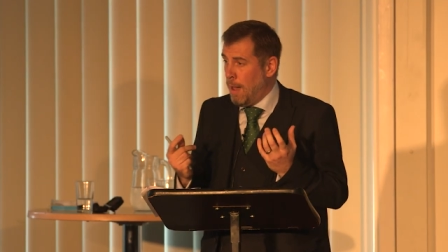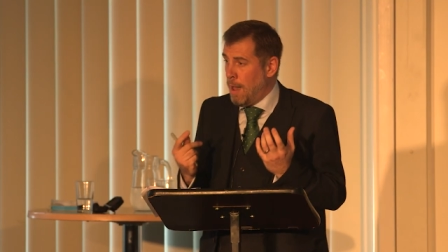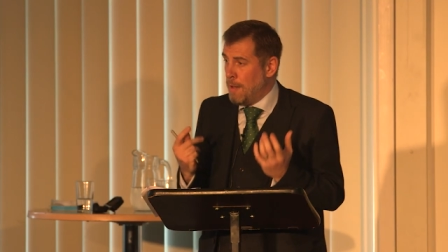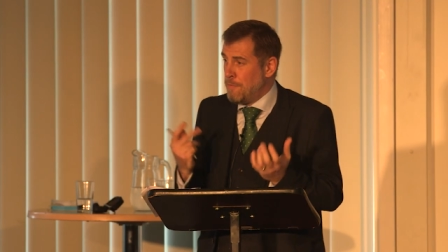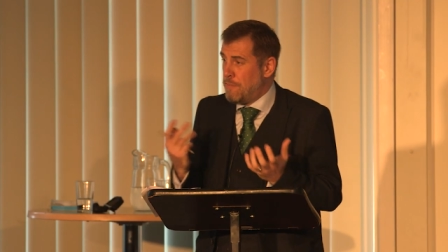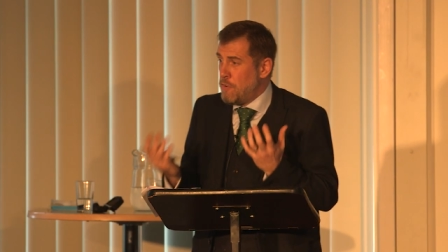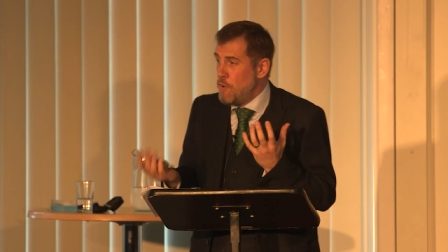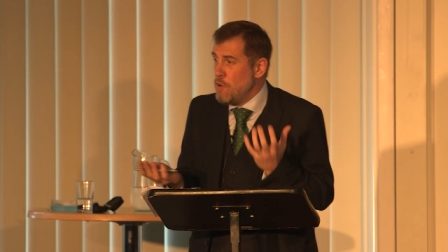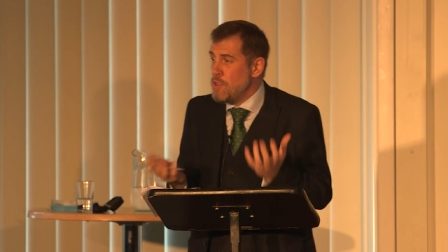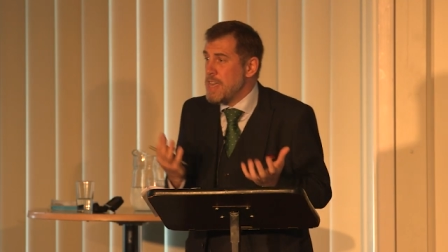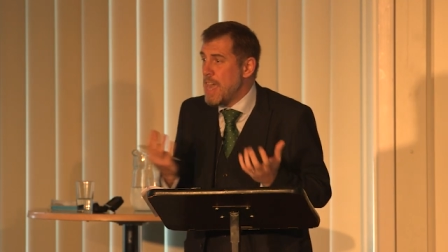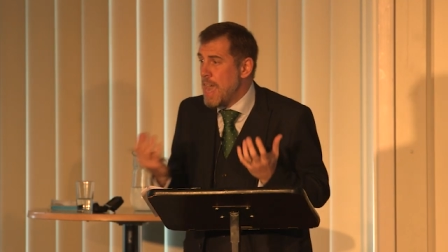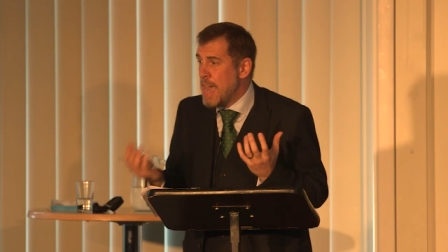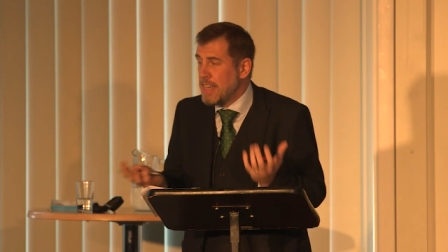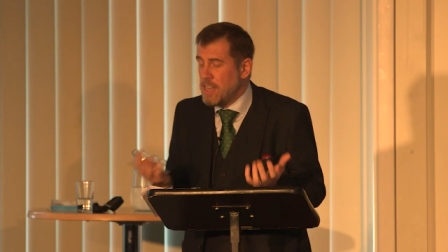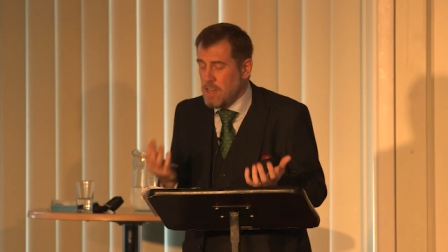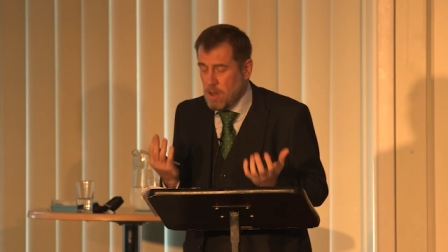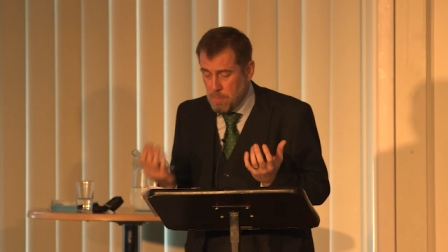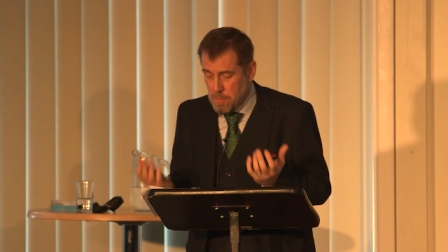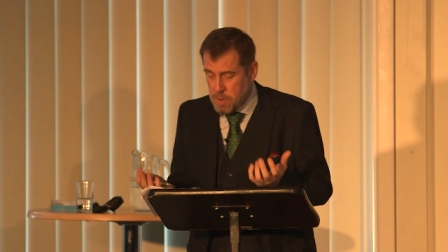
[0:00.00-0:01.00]
And for us, it
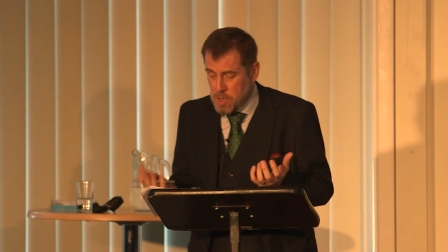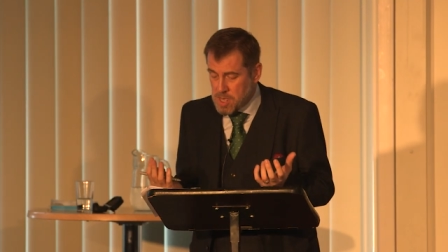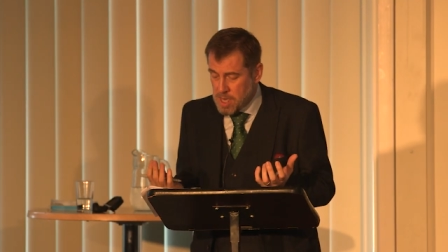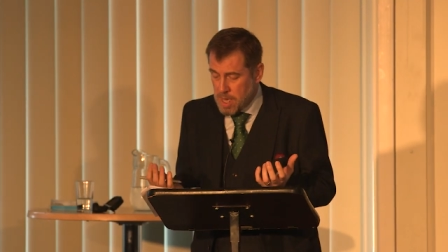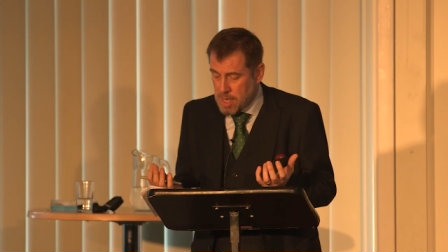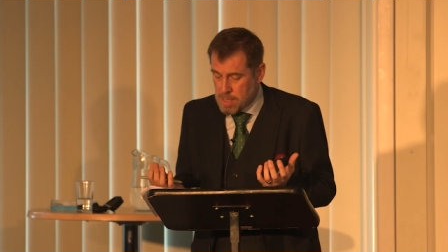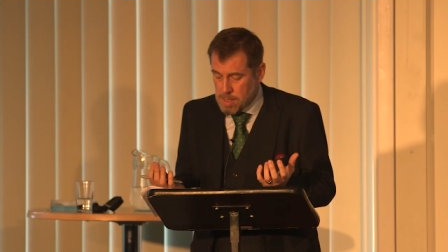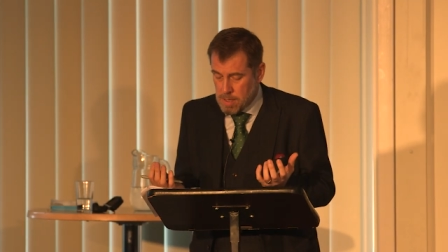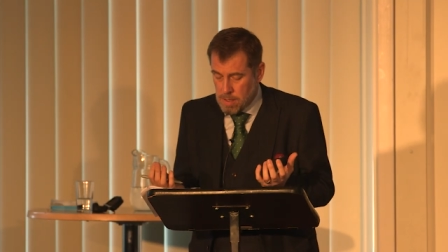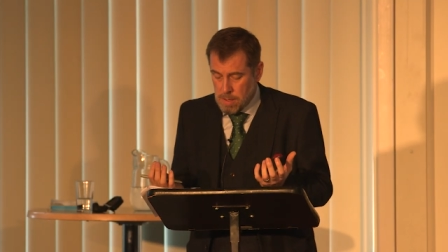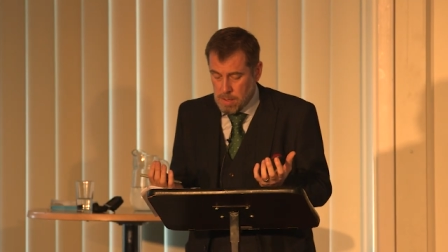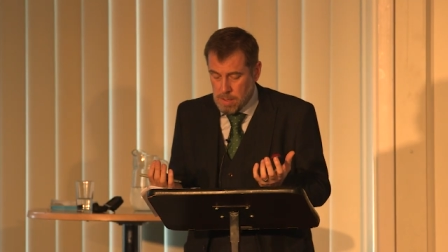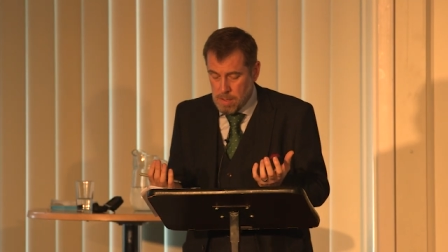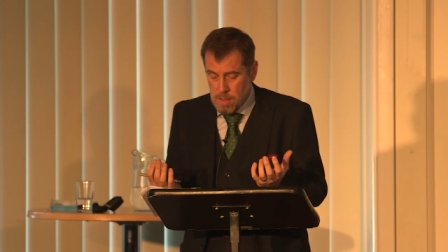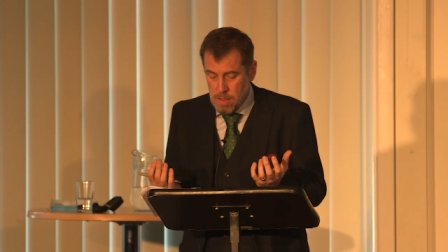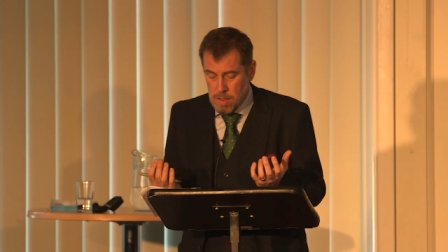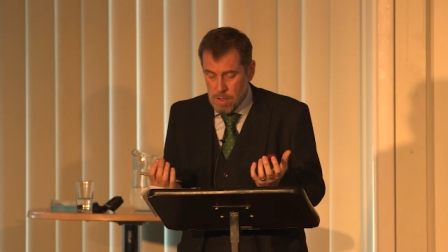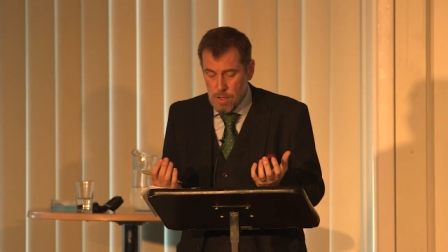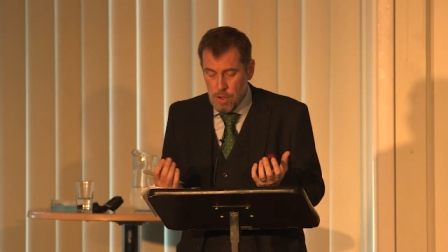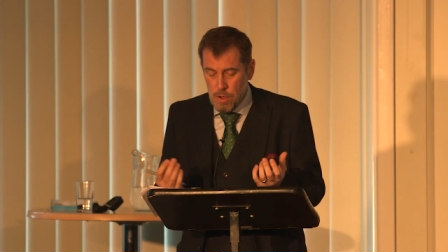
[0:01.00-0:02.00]
encompasses
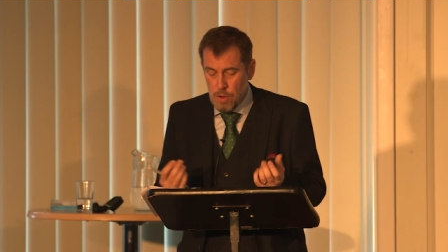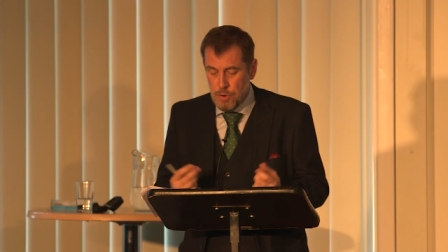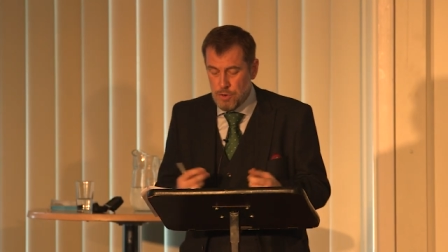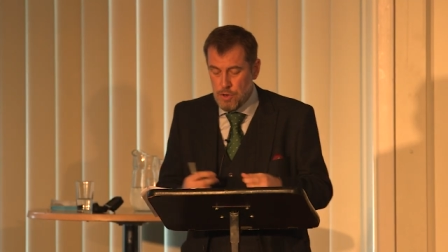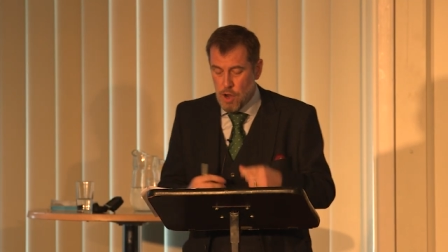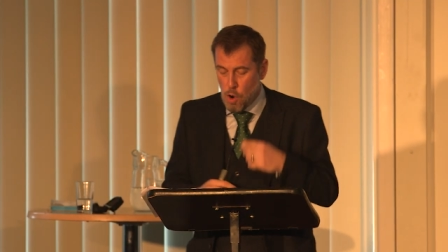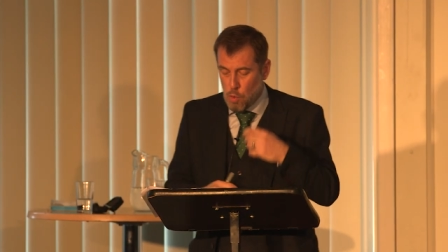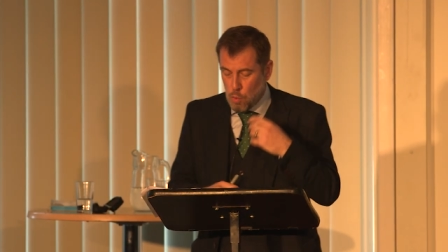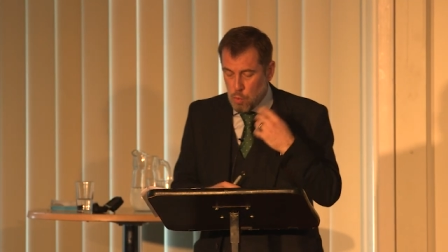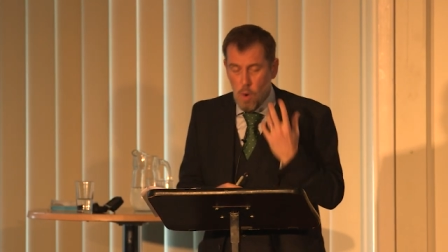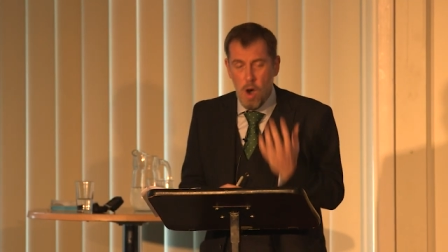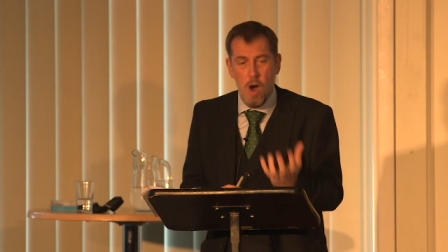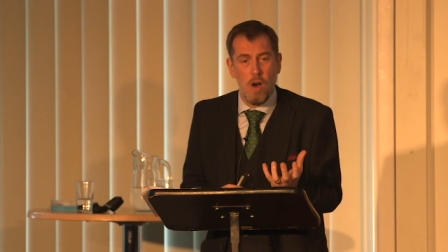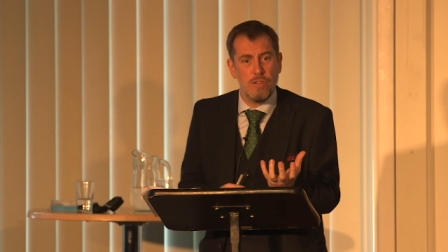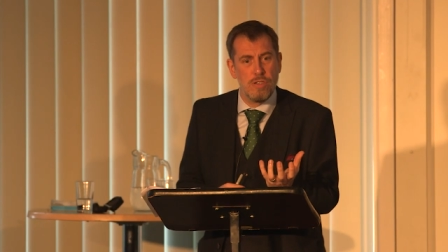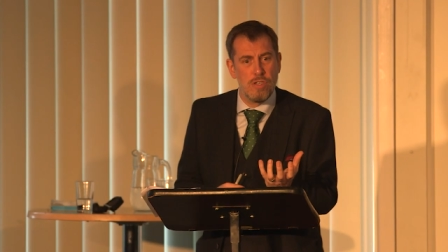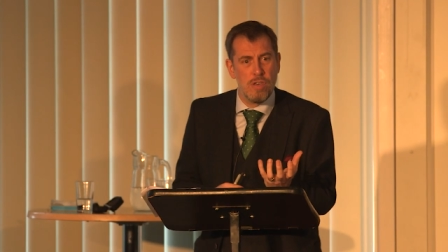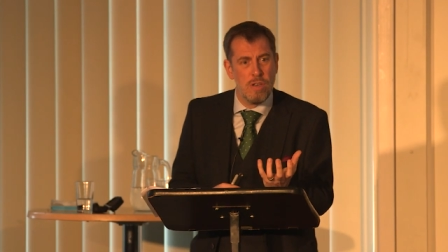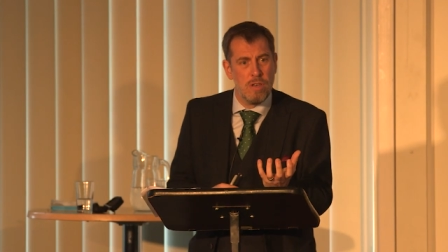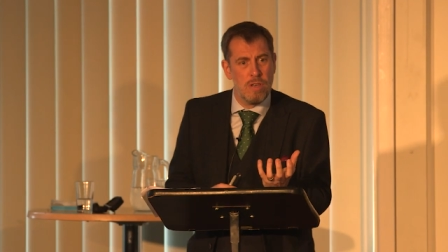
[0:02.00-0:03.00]
know
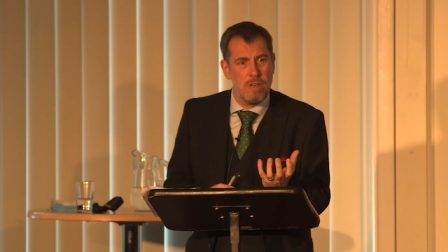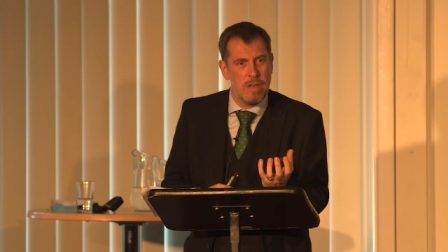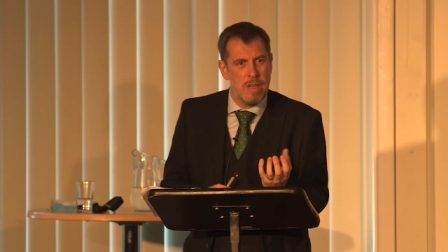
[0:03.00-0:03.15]
what,